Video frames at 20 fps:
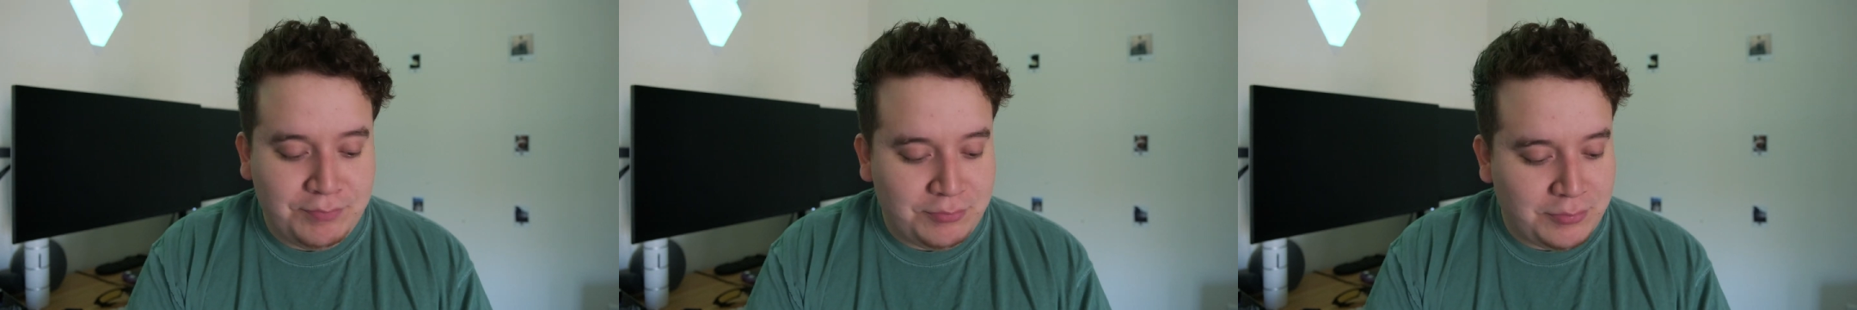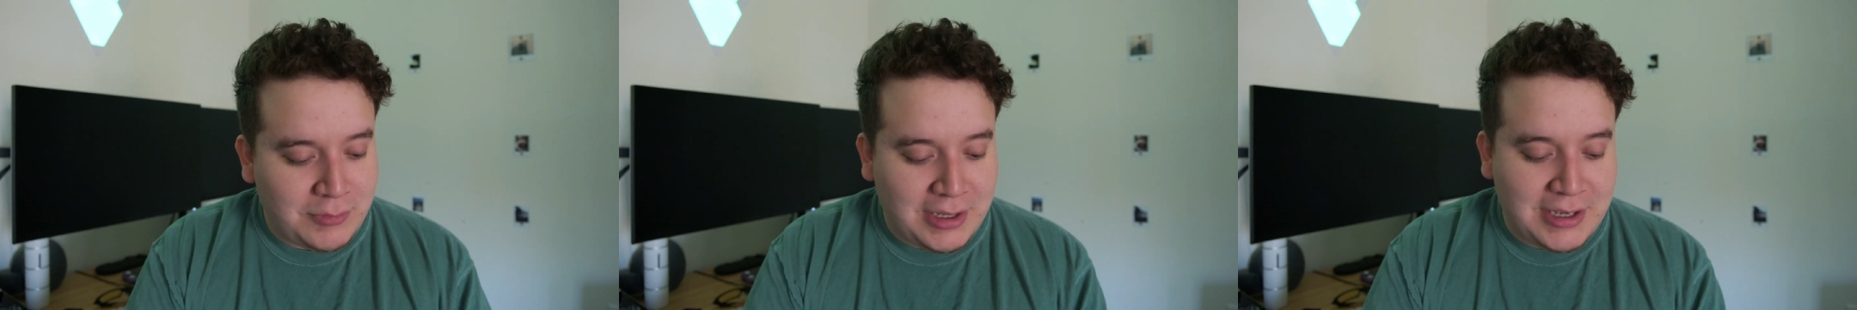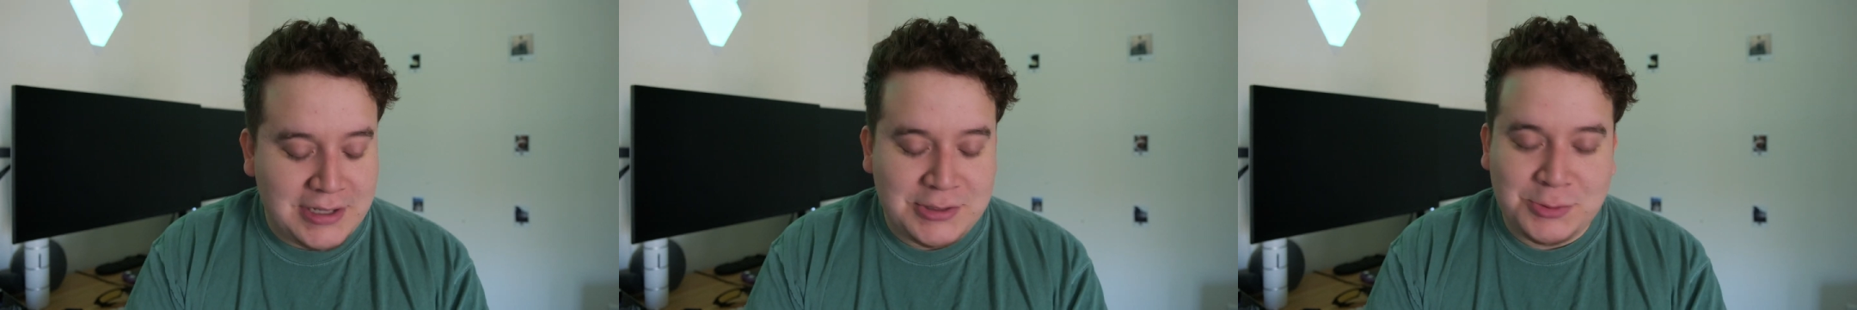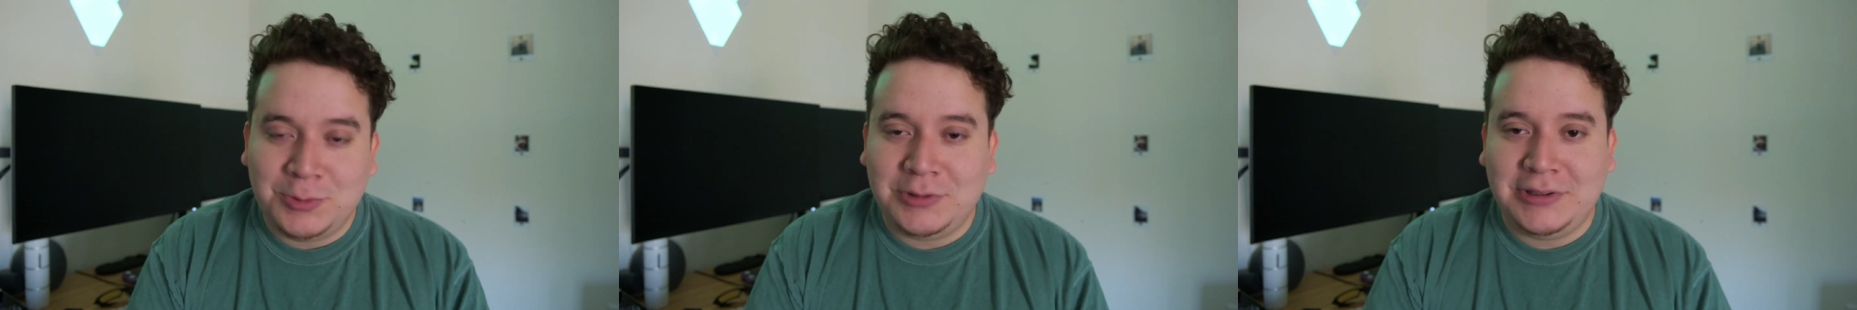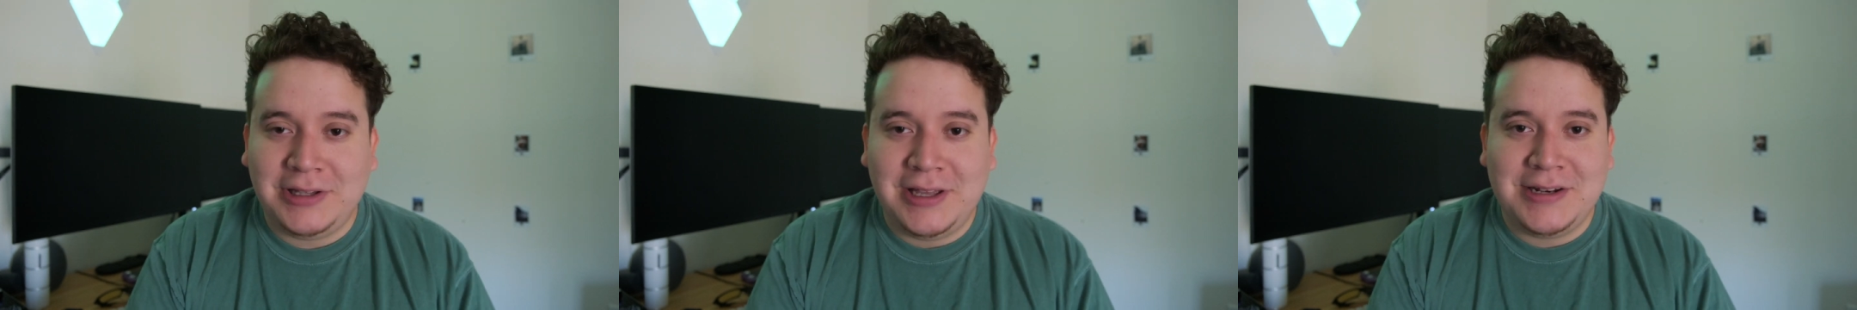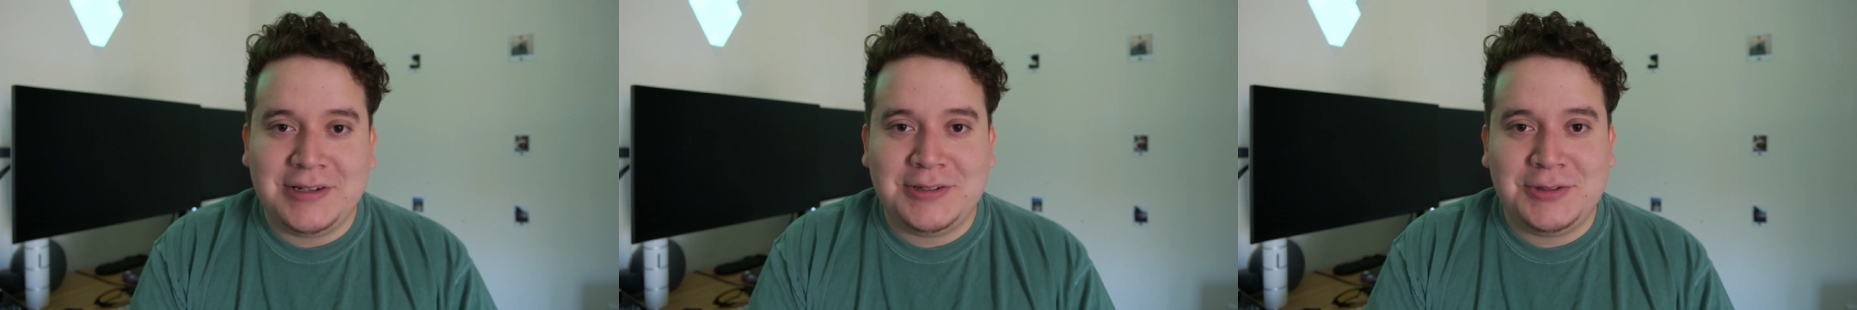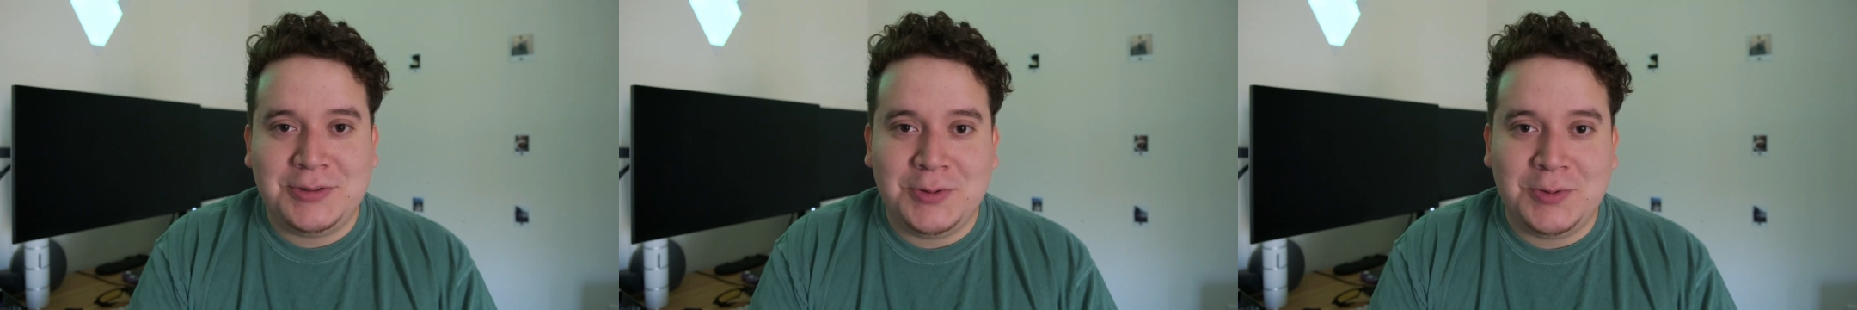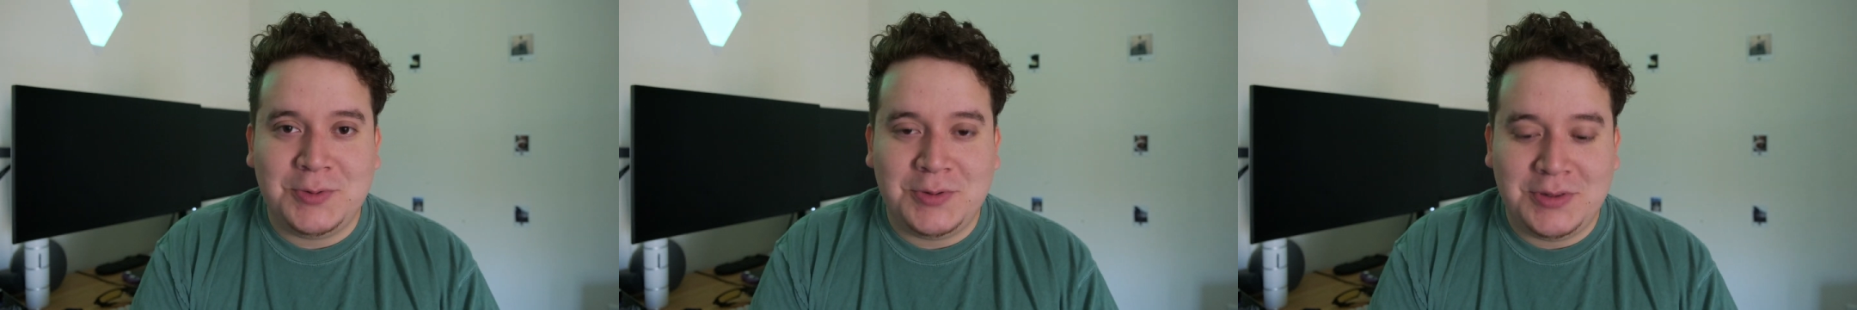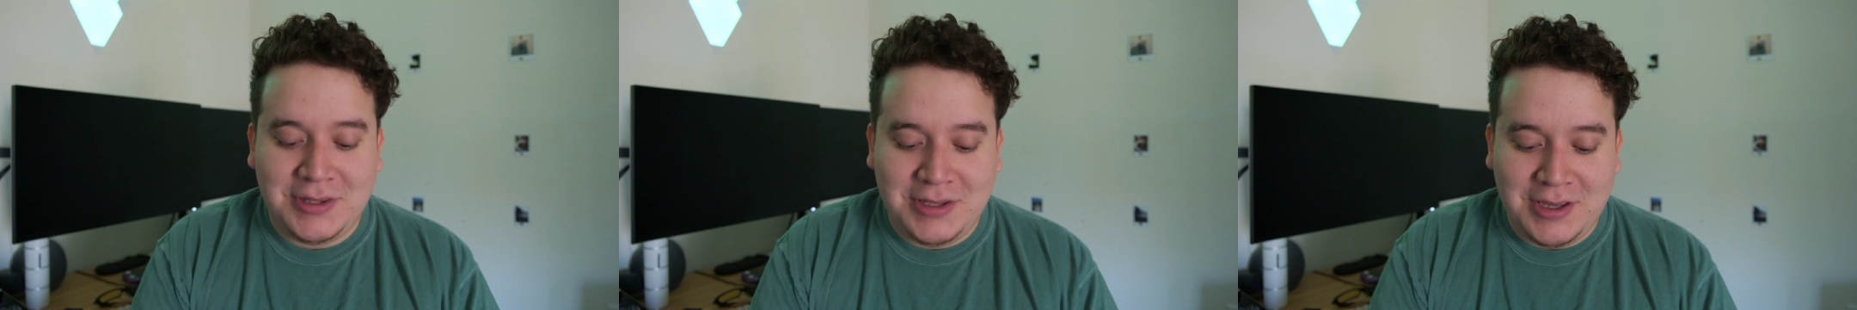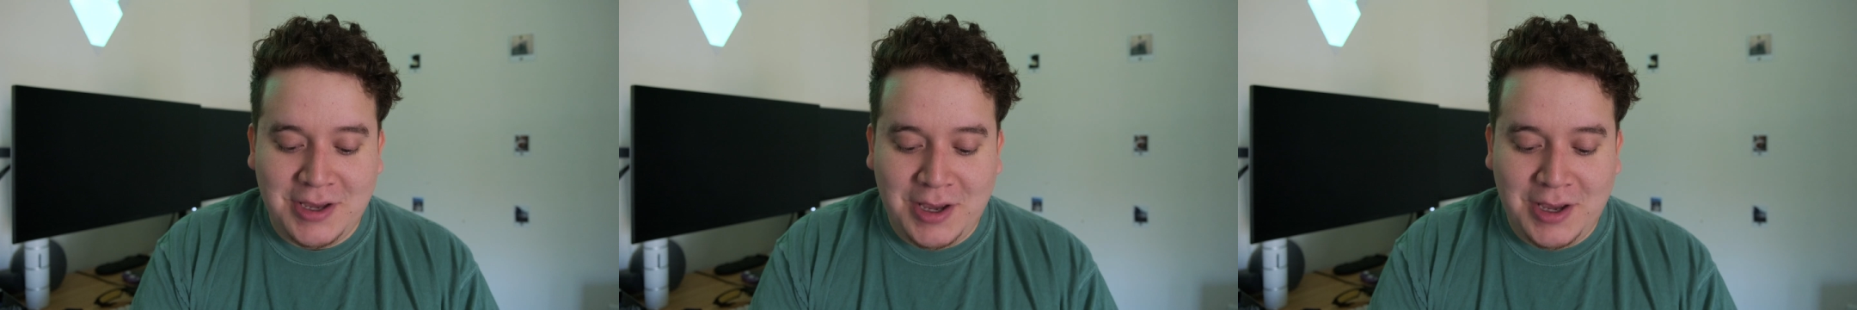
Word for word: I guess, related to the